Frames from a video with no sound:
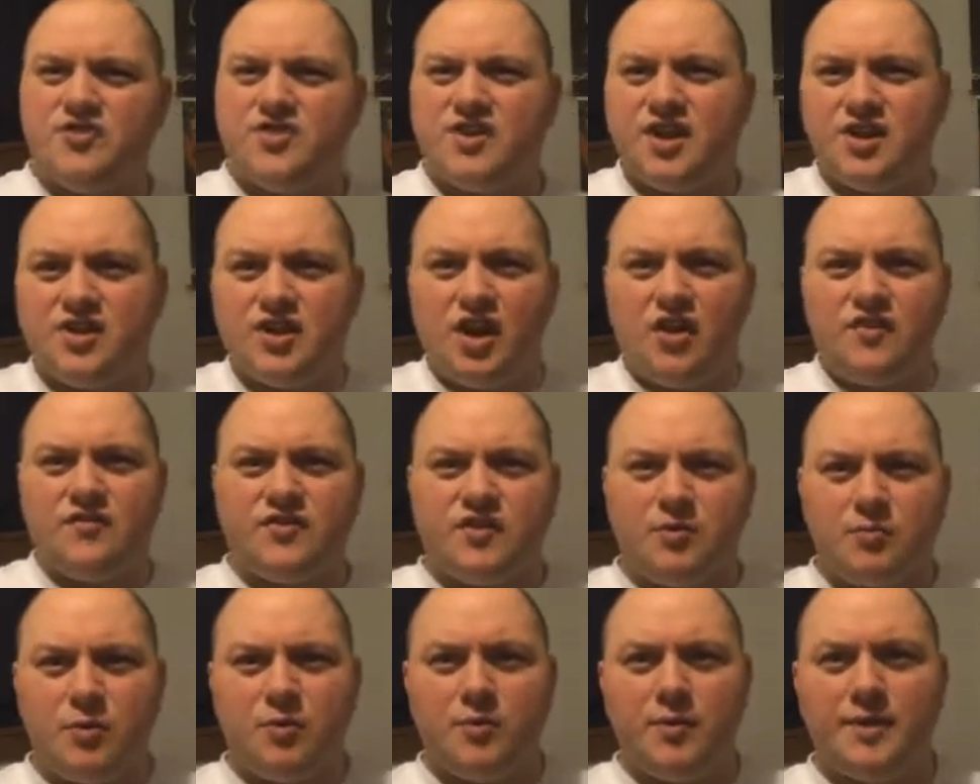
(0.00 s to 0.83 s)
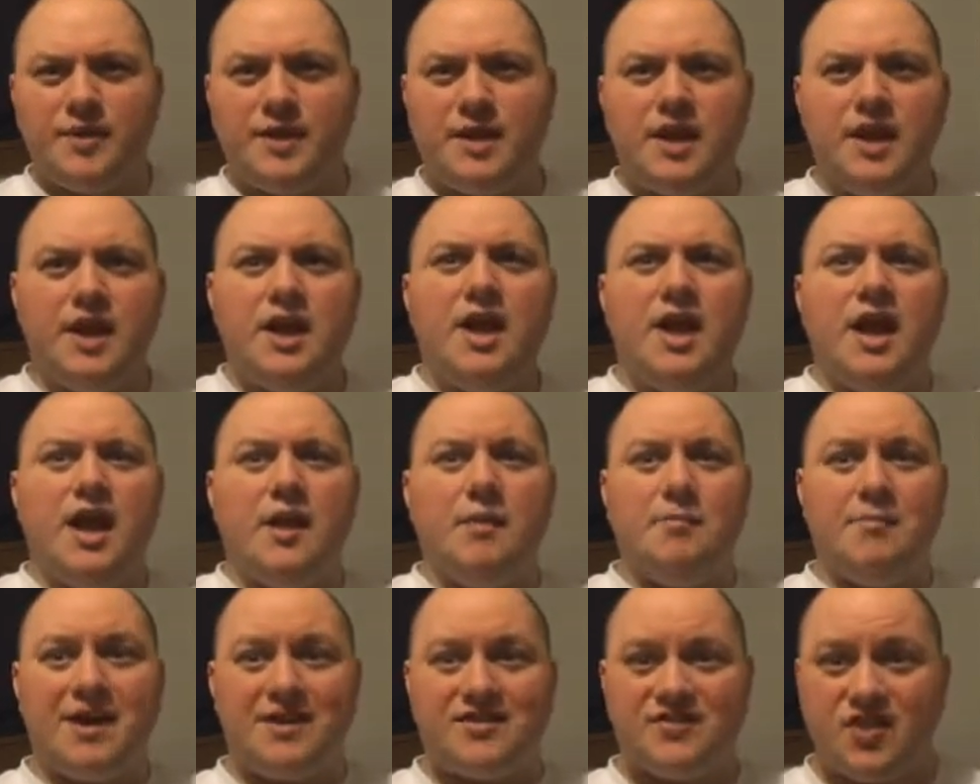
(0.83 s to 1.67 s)
just to get comfortable with it.
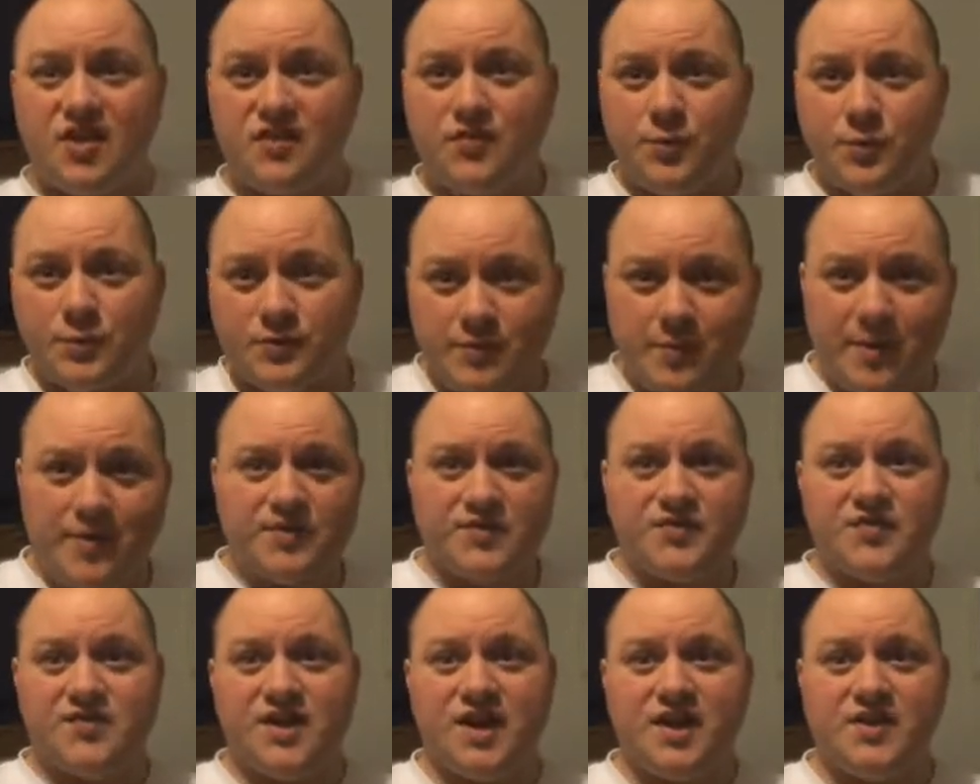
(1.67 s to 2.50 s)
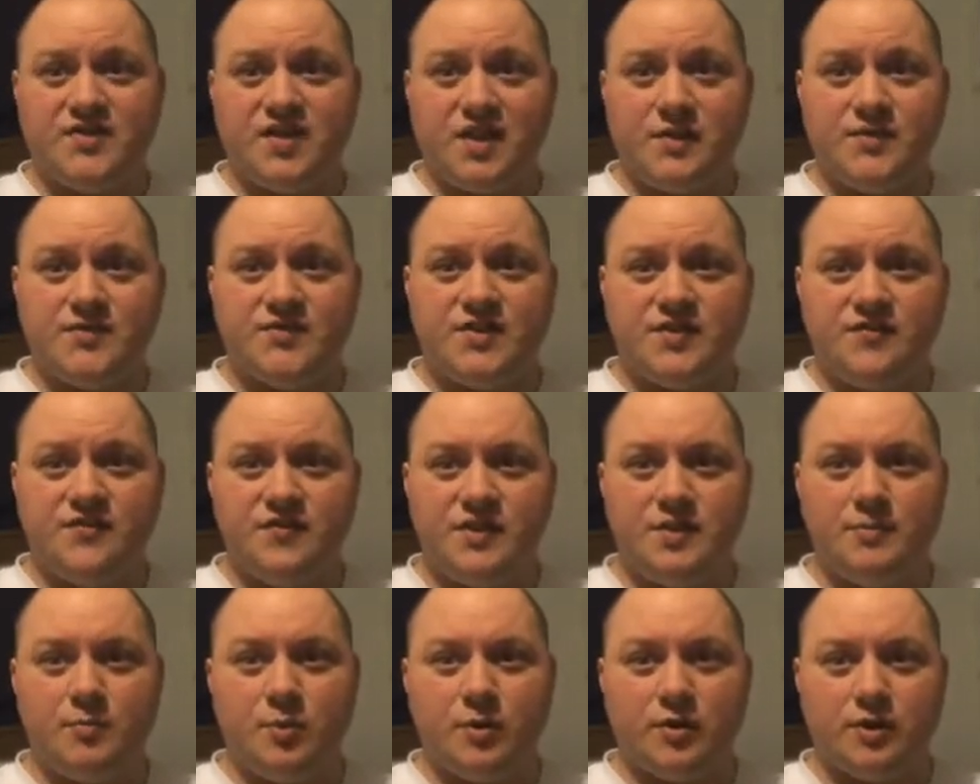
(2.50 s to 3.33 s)
Myself, it was about 6. I was
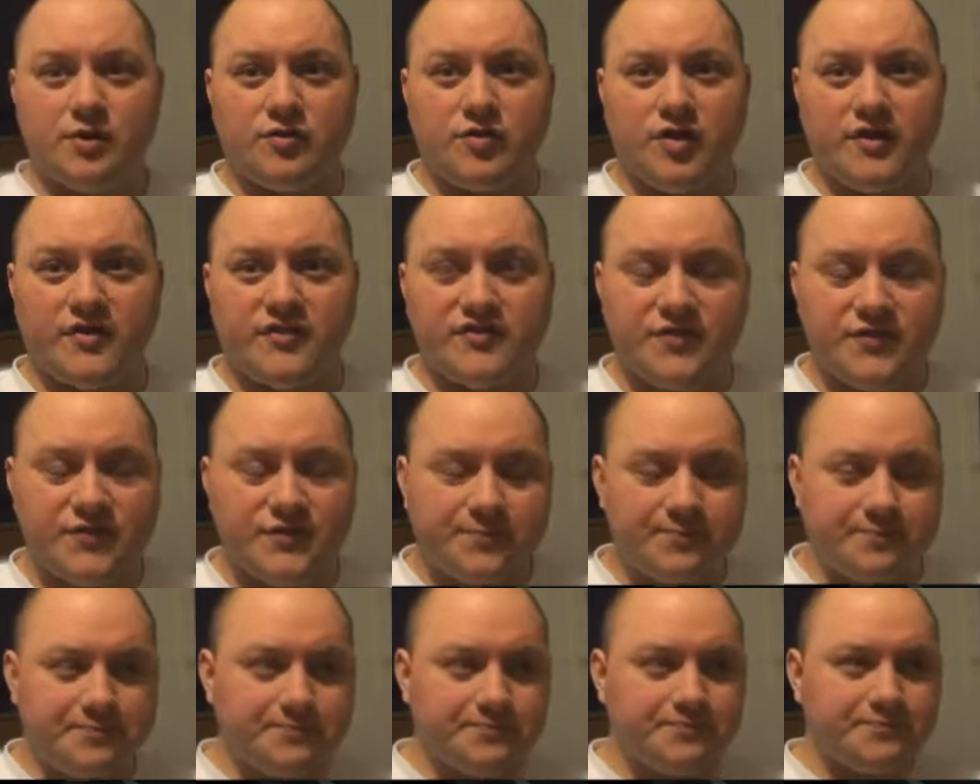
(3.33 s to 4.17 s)
definitely more aggressive.